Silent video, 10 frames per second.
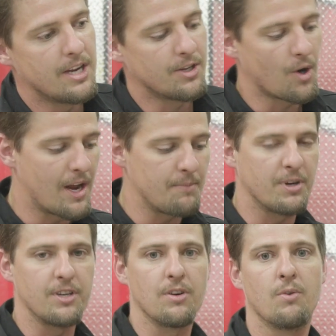You go ahead and
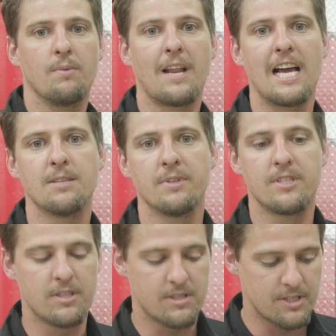put your plasma
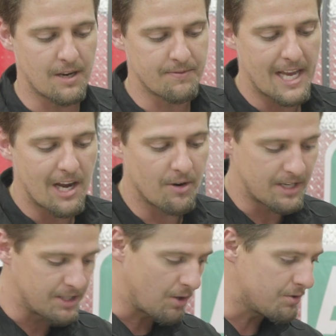stuff
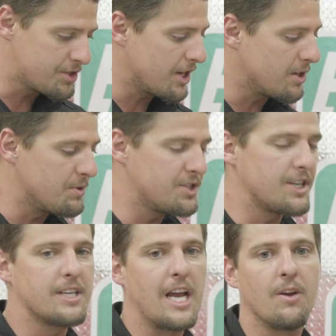down and go shut your
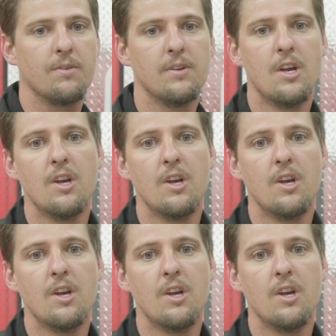machine down.